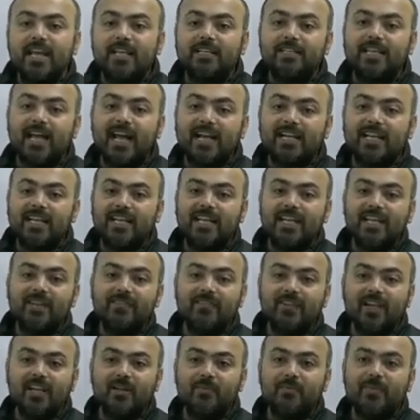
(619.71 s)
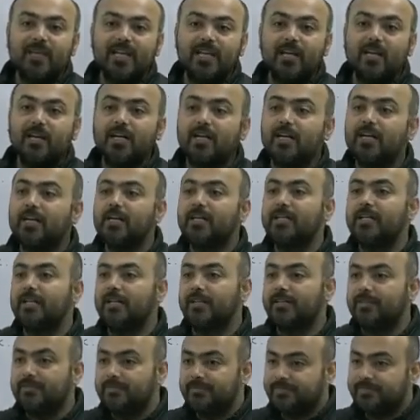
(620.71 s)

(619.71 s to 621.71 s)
that he will be heard.